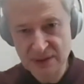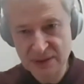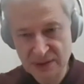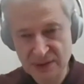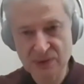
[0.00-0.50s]

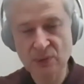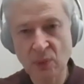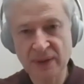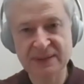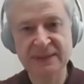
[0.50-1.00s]
to do
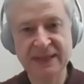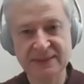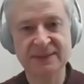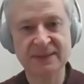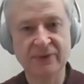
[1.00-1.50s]
what's
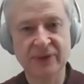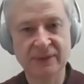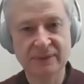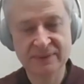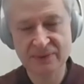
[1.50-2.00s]
necessary
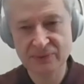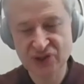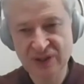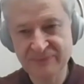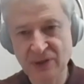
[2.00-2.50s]
to
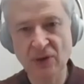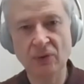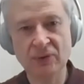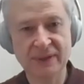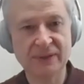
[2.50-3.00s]
achieve the
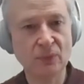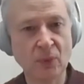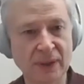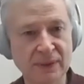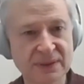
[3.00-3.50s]
goal that you
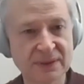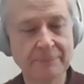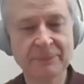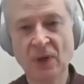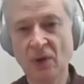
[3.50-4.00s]
want
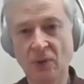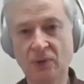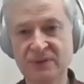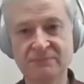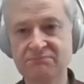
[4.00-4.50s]
or to,